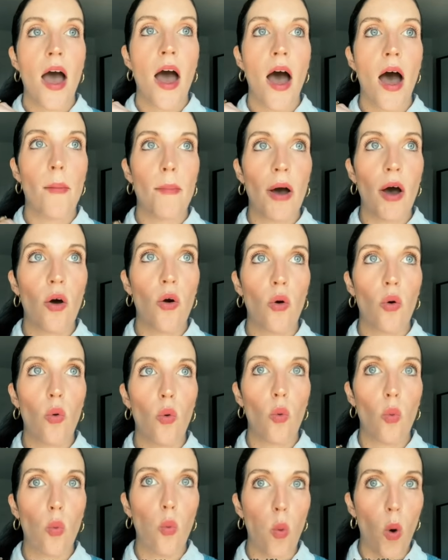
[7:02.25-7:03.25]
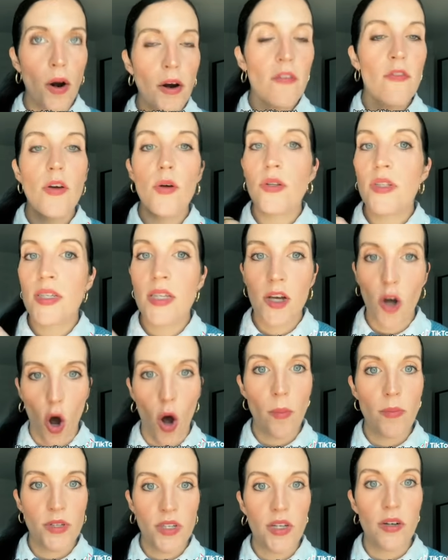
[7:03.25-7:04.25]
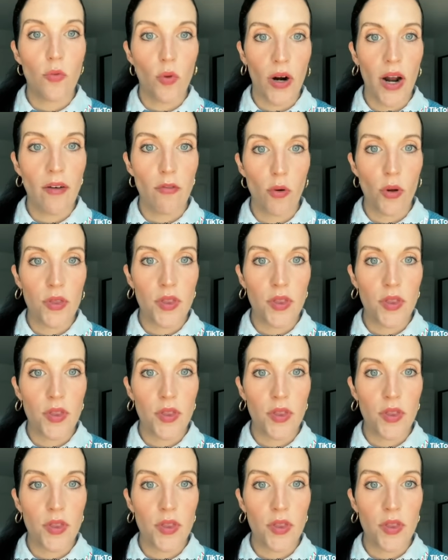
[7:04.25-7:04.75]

about what if it's the opposite of what everyone